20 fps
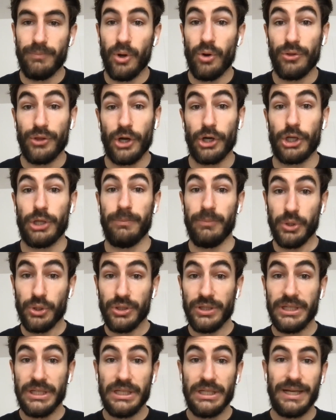both our
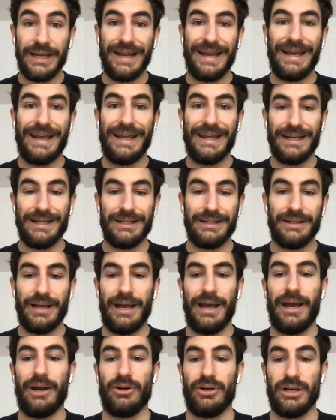community and
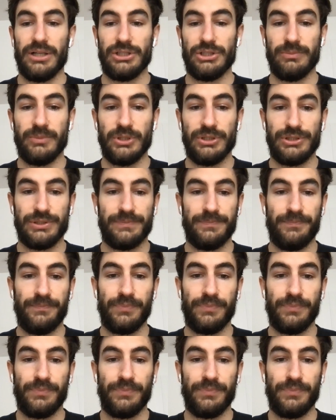our customers.